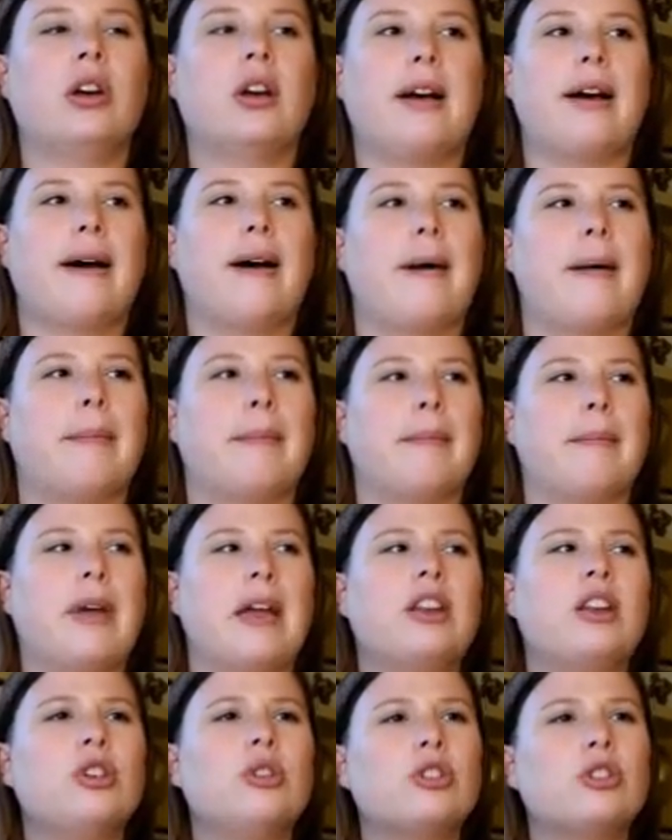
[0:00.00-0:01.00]
um,
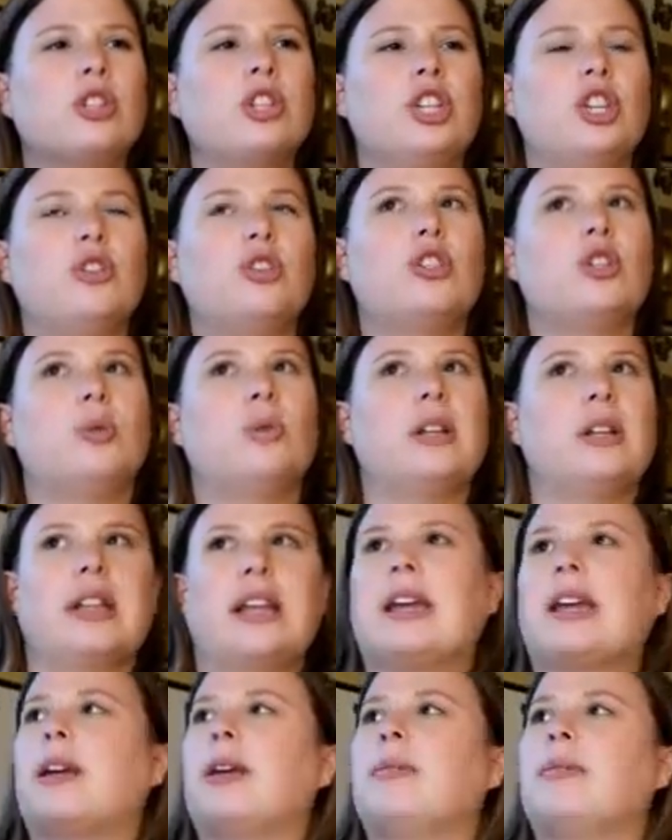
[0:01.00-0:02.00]
and usually you do it
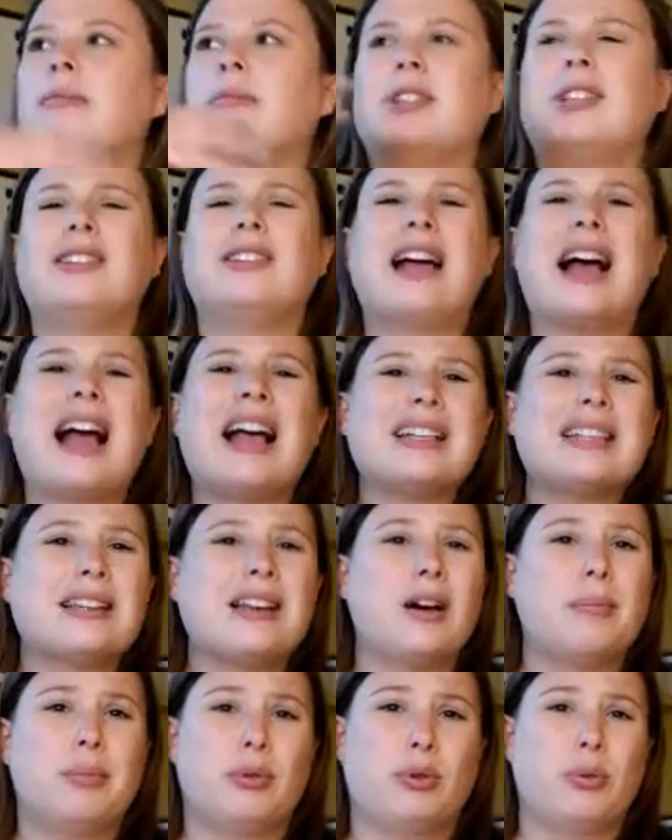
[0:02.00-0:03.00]
like the last
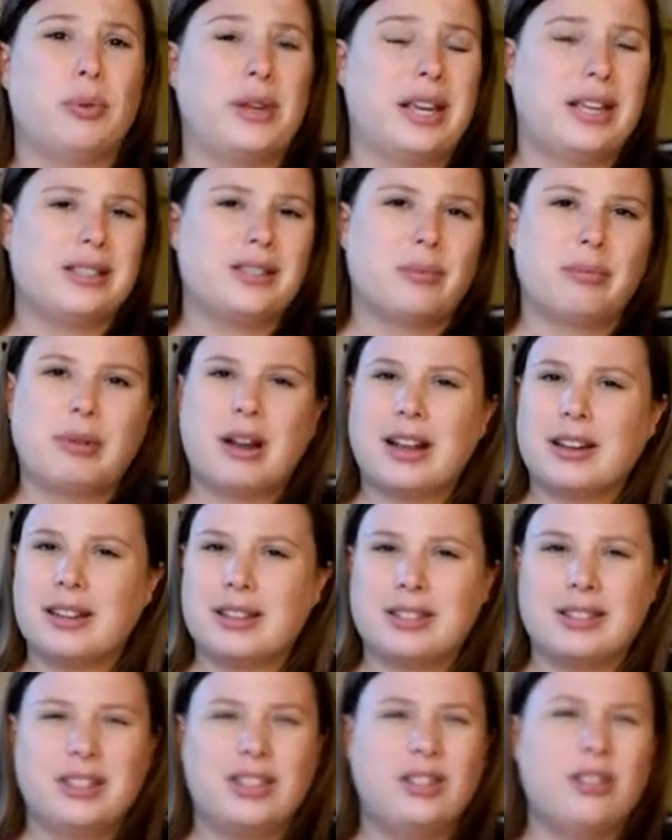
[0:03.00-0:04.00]
couple weeks of
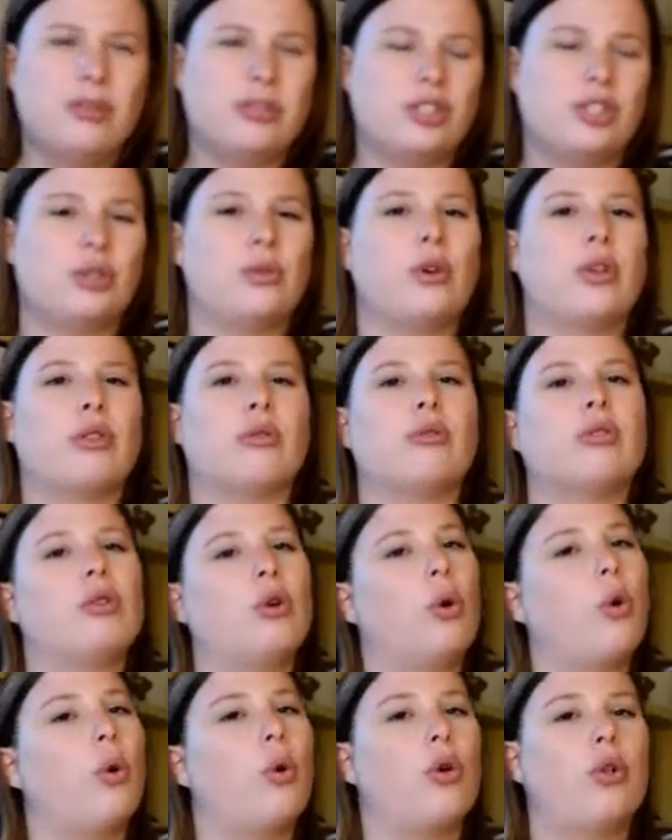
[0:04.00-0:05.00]
pregnancy. You don't do it through the
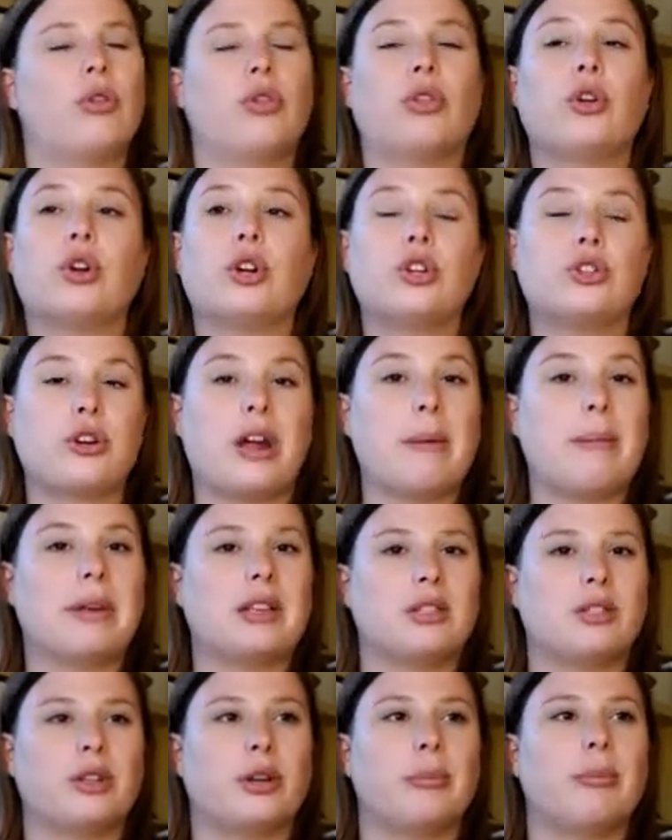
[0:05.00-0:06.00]
whole third
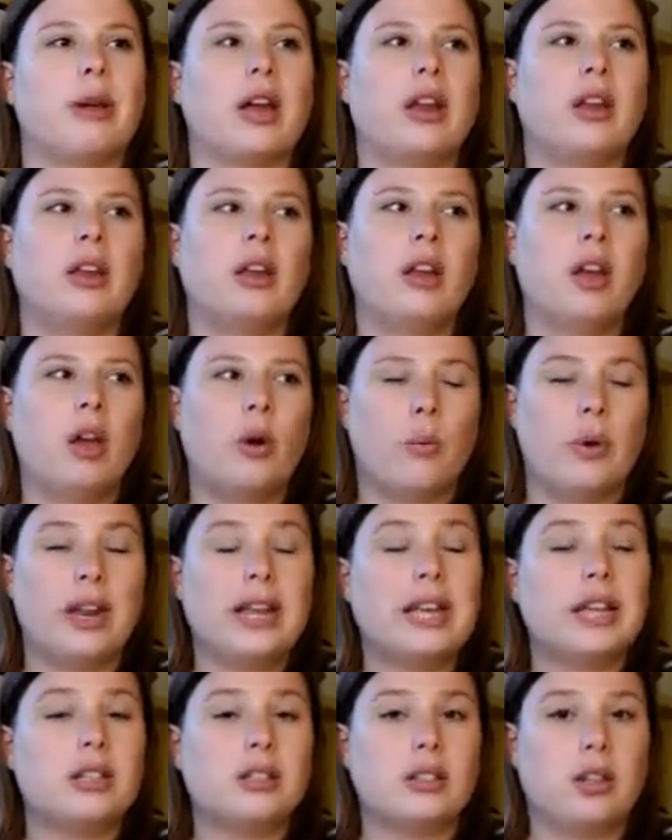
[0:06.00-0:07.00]
trimester, but when
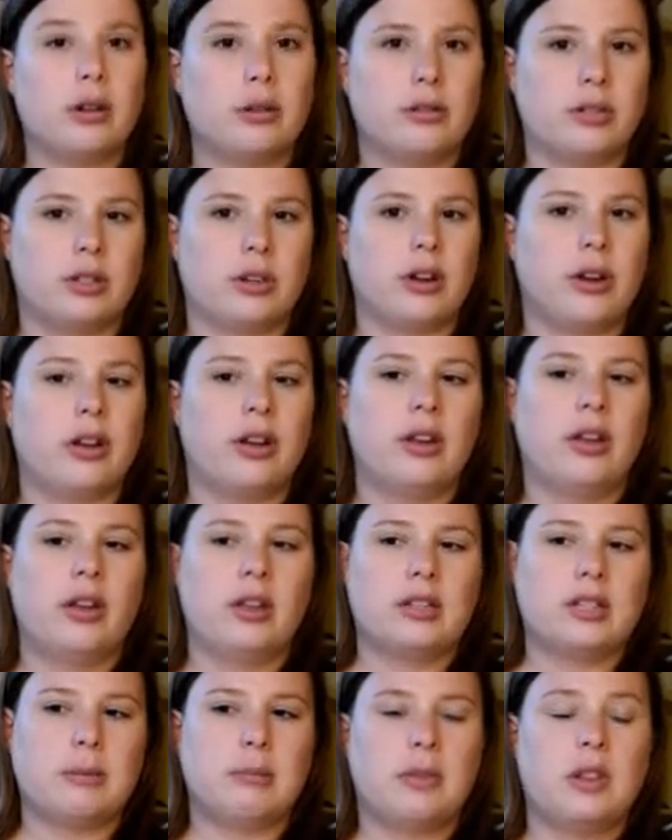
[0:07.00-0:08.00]
it gets closer,
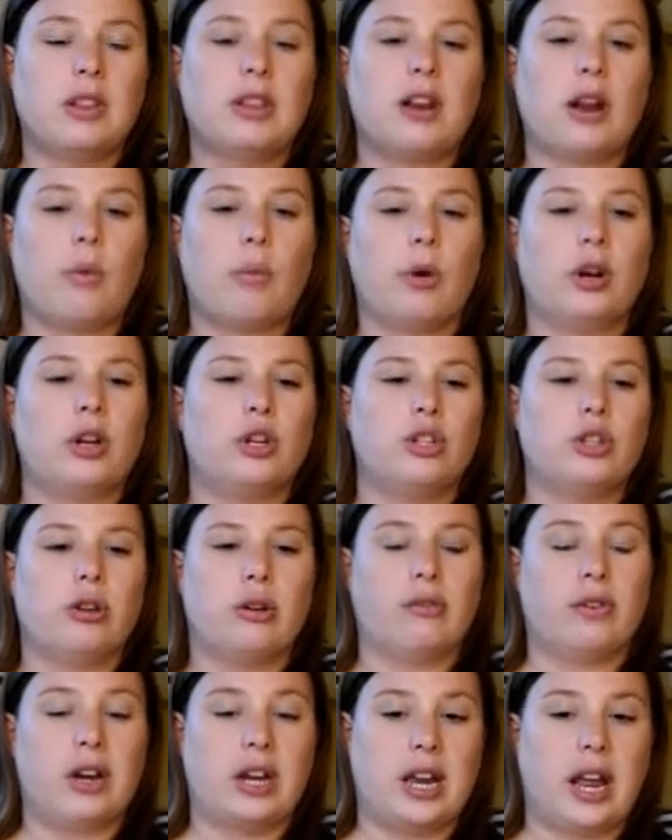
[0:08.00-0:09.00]
something that I want to do
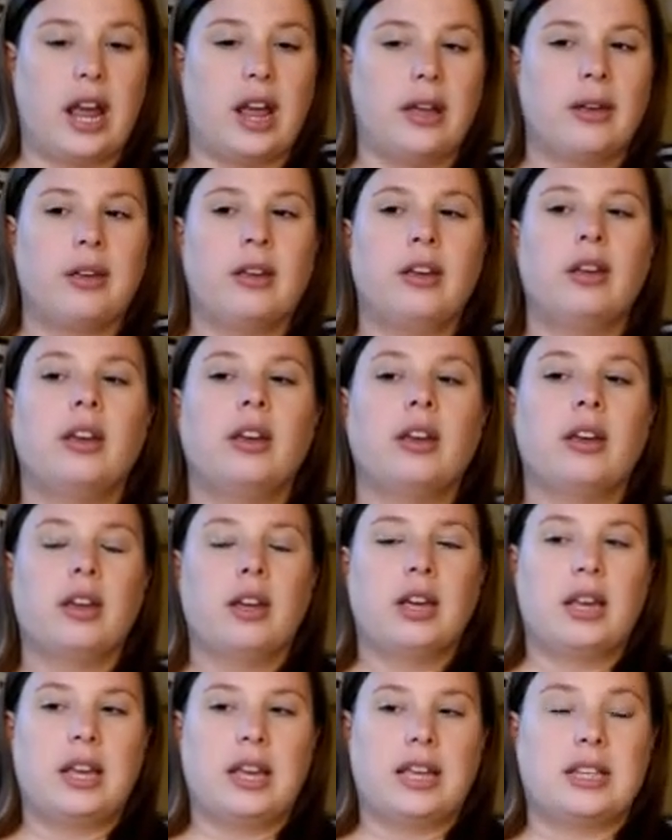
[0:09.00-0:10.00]
every day
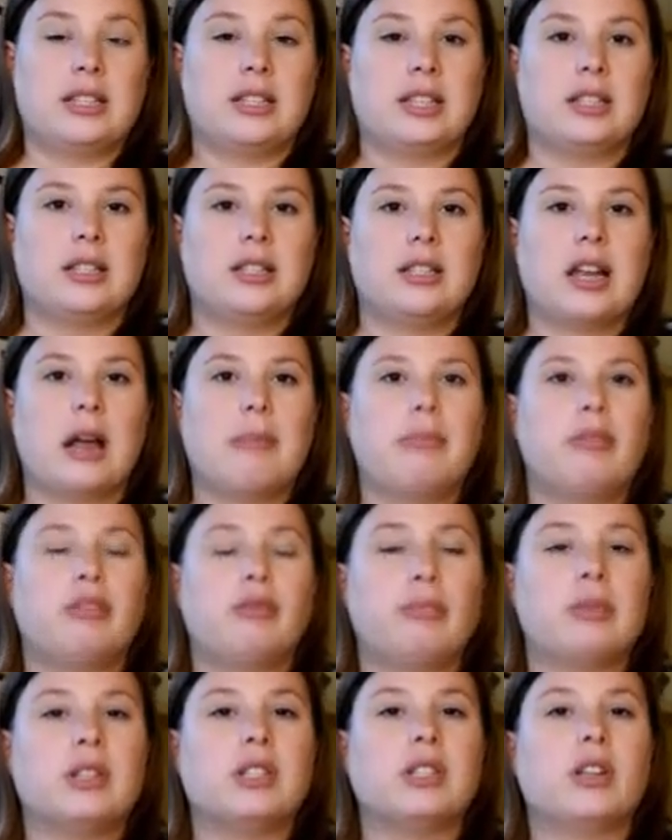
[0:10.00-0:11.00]
is this type of
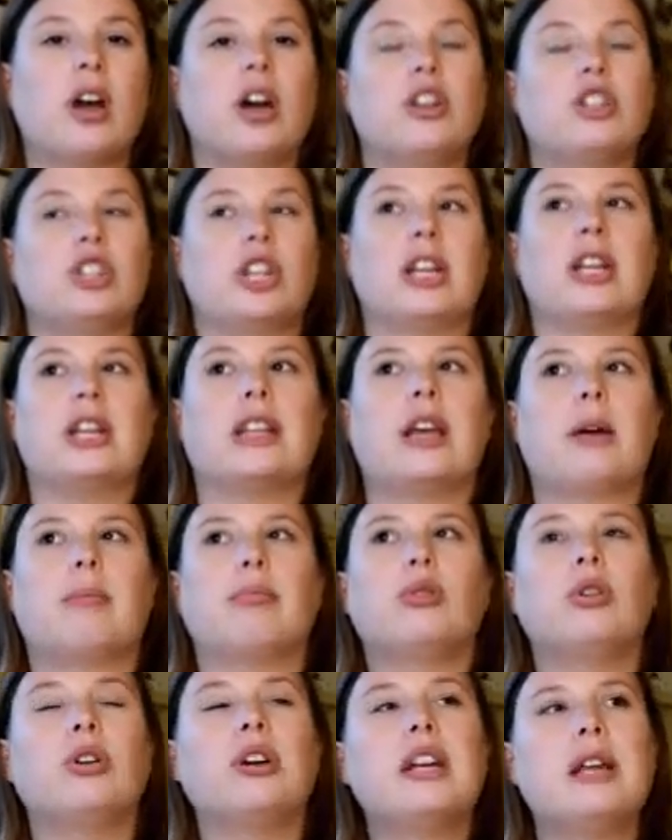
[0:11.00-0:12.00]
massaging that
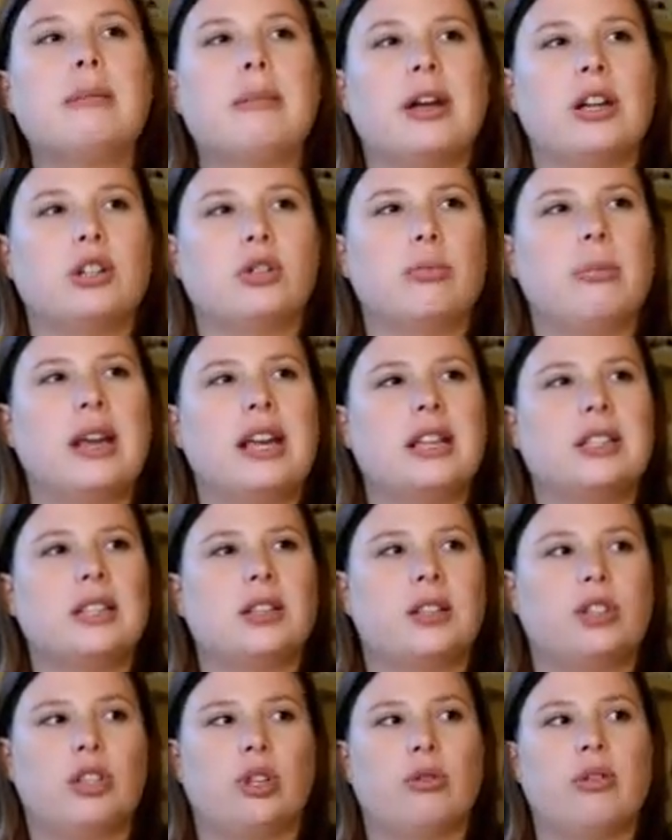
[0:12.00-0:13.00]
pretty much makes
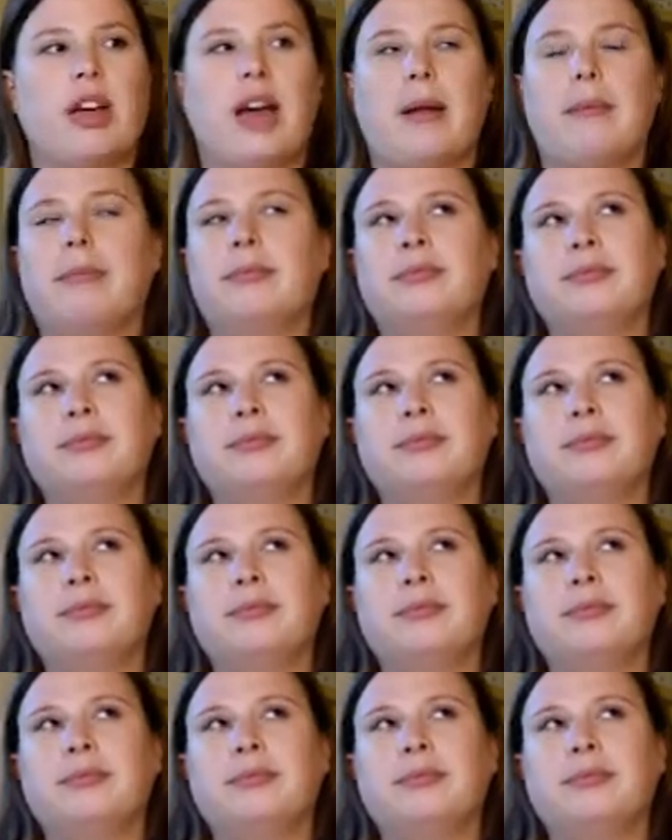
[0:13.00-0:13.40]
it so that,